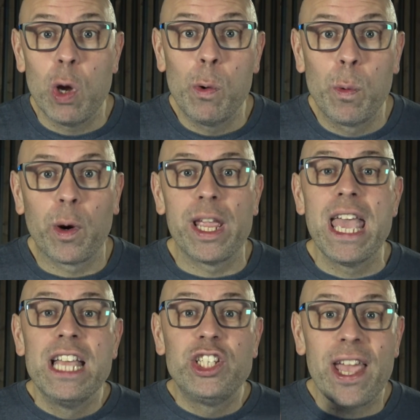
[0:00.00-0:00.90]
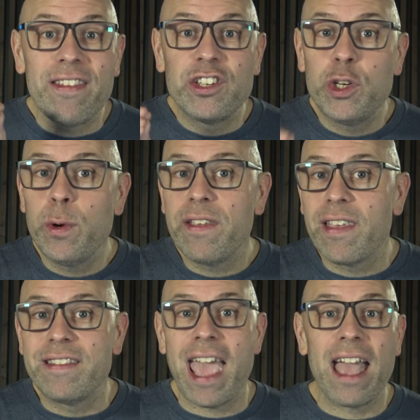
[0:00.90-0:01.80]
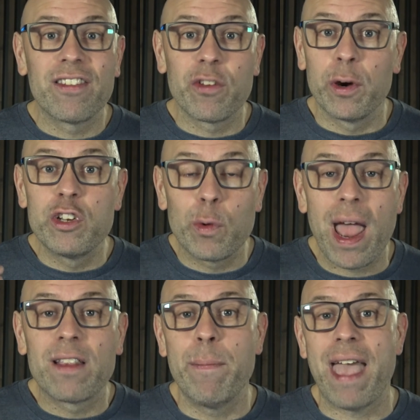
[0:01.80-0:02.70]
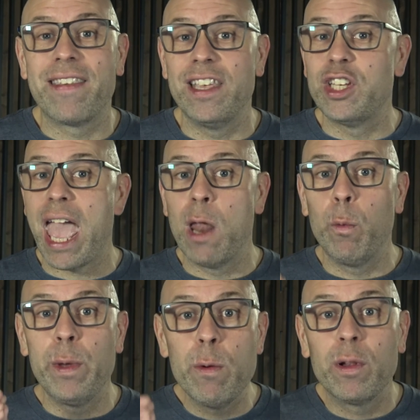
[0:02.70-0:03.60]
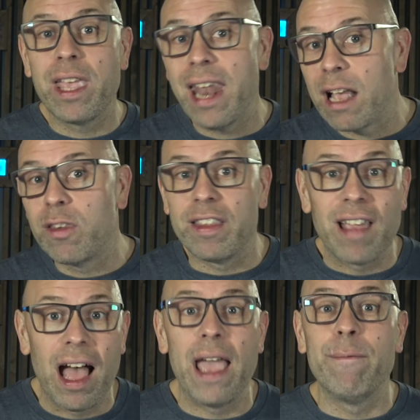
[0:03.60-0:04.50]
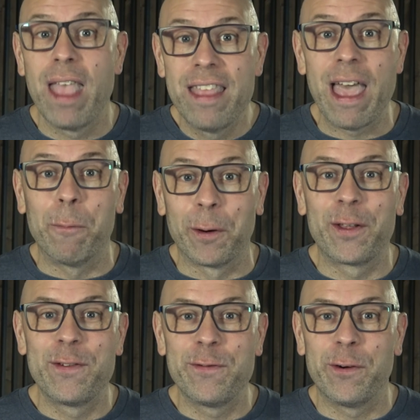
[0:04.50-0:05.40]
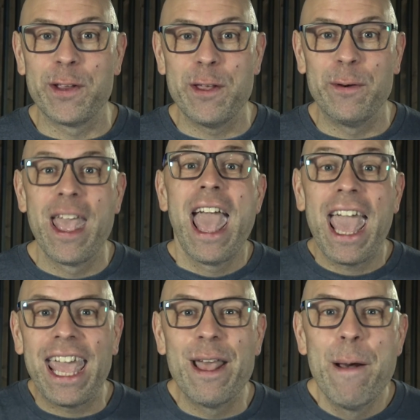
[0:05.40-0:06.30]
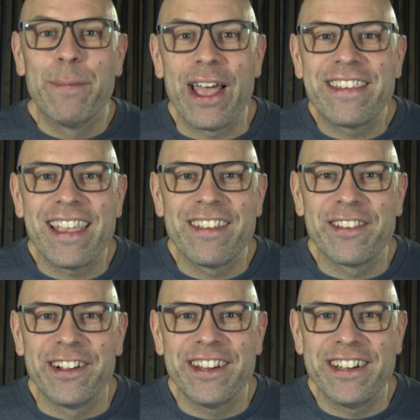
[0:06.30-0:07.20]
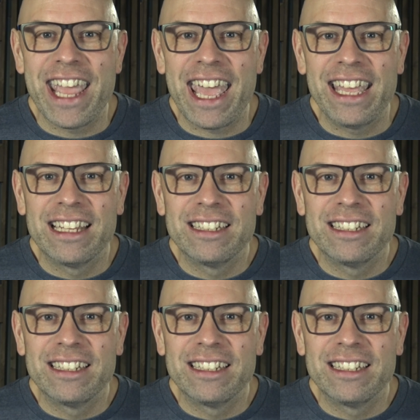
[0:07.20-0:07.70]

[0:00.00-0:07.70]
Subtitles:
don't worry. Just shoot us a text or a direct message, and we will connect a time that works for you. Hey, blessings on your day.